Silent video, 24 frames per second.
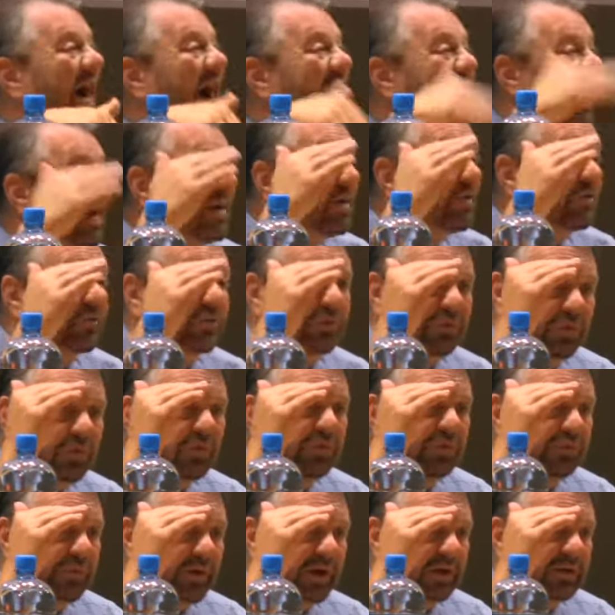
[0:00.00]
the highest
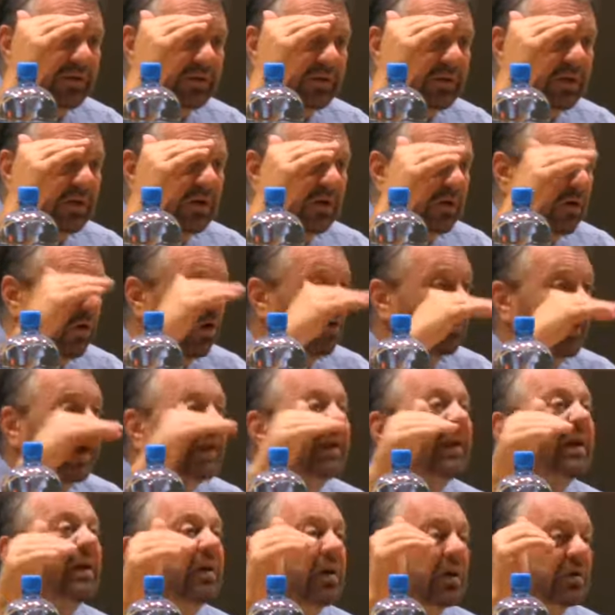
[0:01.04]
growth rate of
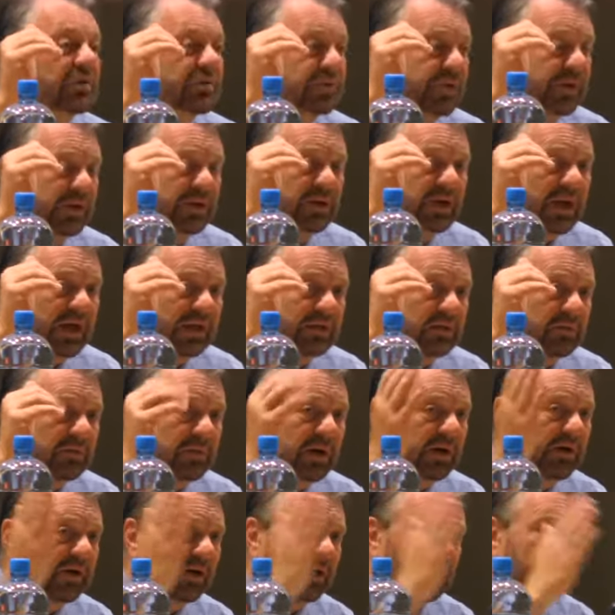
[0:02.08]
any country in
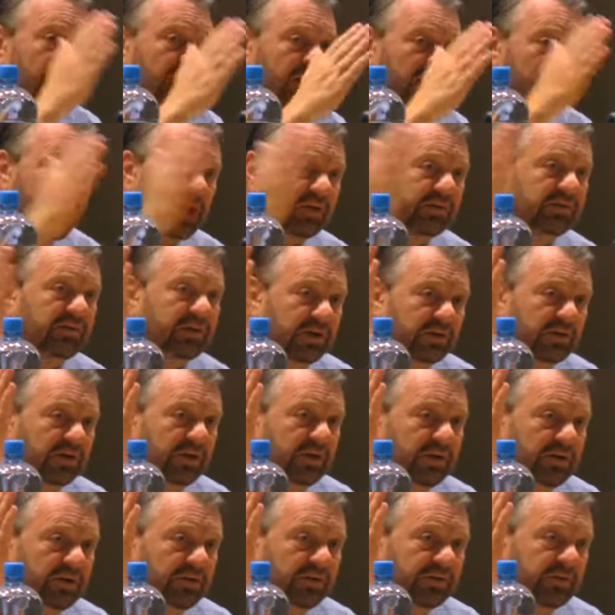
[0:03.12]
Latin America in the last
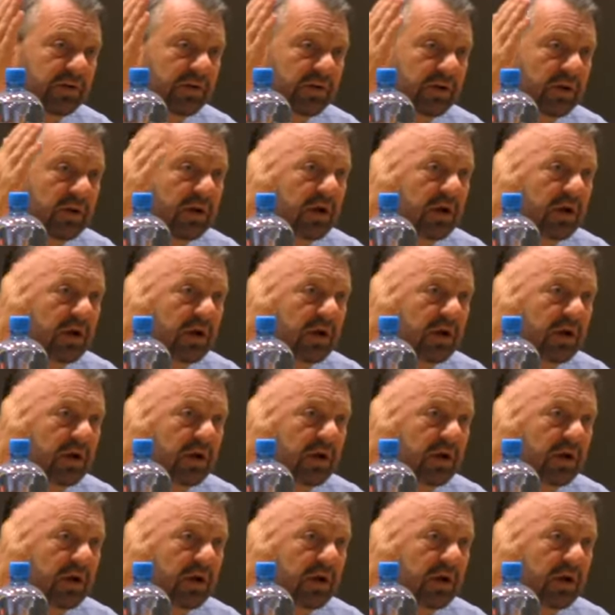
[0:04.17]
10 years,